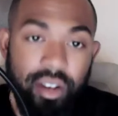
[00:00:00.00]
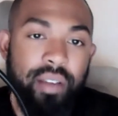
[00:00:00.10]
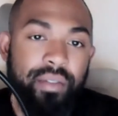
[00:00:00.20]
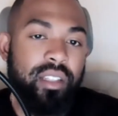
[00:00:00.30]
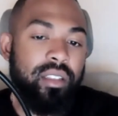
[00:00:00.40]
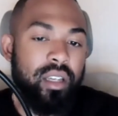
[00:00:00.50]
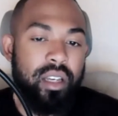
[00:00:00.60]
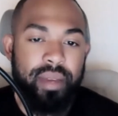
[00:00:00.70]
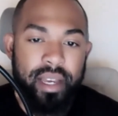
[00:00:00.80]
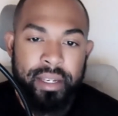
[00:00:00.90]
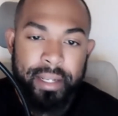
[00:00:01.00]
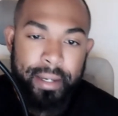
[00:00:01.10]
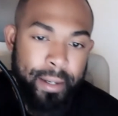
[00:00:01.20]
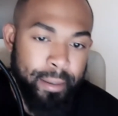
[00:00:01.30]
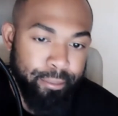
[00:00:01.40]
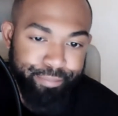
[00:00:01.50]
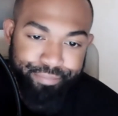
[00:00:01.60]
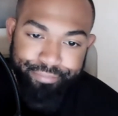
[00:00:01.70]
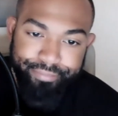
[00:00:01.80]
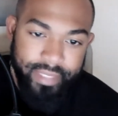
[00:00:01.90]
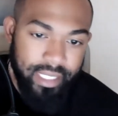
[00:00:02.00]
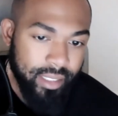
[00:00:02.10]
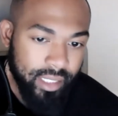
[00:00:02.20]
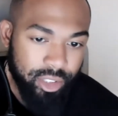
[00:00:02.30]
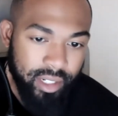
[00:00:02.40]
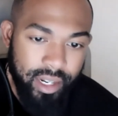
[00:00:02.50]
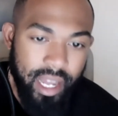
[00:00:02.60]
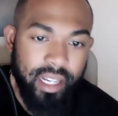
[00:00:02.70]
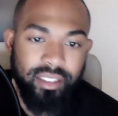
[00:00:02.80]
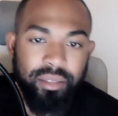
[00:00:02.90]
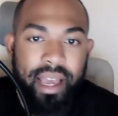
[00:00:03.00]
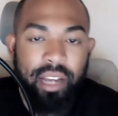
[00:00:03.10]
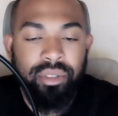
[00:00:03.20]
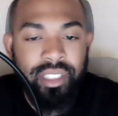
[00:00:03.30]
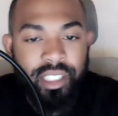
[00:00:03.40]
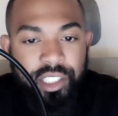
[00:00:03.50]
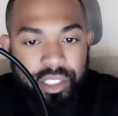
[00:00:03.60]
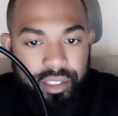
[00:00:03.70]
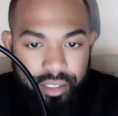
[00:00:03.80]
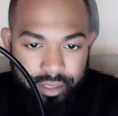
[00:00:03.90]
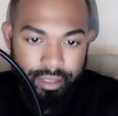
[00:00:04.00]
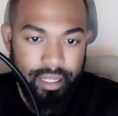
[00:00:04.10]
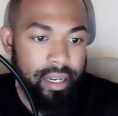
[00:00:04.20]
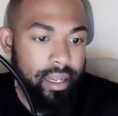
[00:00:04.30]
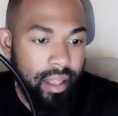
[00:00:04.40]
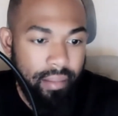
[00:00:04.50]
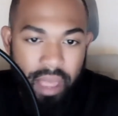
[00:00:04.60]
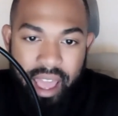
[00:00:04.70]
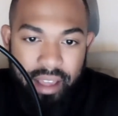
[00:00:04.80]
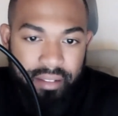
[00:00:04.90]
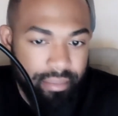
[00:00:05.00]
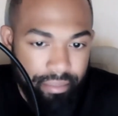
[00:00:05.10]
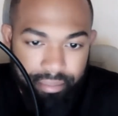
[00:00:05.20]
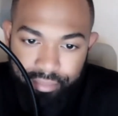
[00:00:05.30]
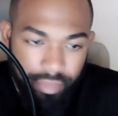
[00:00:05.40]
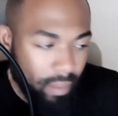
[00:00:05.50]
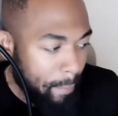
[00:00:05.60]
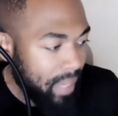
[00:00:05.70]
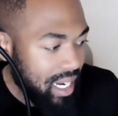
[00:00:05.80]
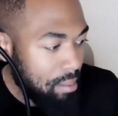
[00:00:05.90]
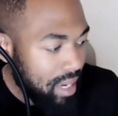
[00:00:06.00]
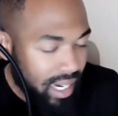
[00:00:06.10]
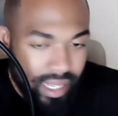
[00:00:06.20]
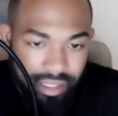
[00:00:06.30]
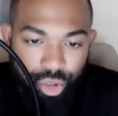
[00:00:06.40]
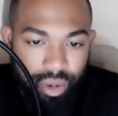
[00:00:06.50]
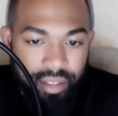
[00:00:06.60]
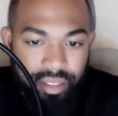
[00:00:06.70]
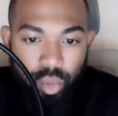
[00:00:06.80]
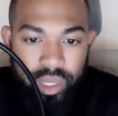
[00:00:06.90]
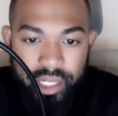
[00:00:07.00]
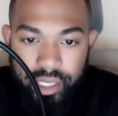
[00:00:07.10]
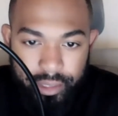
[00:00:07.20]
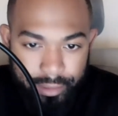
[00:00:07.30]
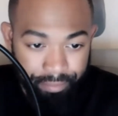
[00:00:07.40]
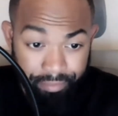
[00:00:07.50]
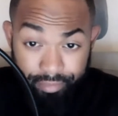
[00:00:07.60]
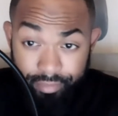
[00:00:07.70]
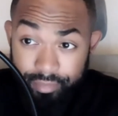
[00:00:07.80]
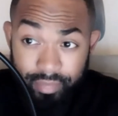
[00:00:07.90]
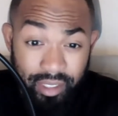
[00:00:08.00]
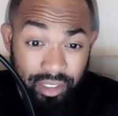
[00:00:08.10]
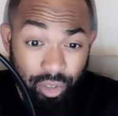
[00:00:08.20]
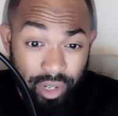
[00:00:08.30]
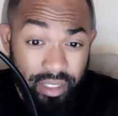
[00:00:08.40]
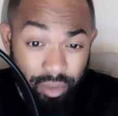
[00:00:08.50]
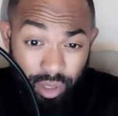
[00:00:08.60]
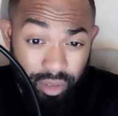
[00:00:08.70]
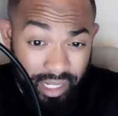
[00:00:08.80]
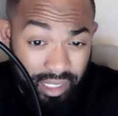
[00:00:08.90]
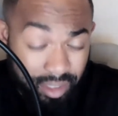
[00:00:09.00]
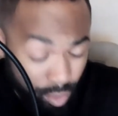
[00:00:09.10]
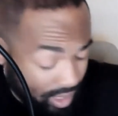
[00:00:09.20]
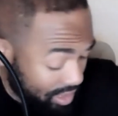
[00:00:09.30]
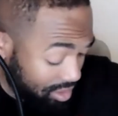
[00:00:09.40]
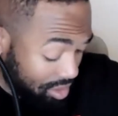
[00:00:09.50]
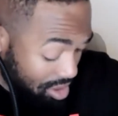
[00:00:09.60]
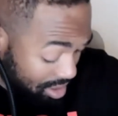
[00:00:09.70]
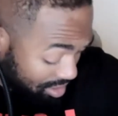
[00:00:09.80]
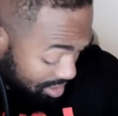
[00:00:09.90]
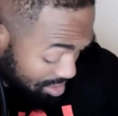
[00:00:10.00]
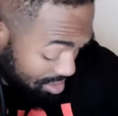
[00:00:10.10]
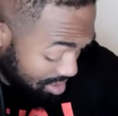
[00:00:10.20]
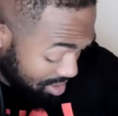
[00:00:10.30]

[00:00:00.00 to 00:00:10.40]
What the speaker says: everything's good, man. Just trying to knock out some acquisitions. Had many meetings throughout the week, and it's crazy. Well, I guess the week just started, so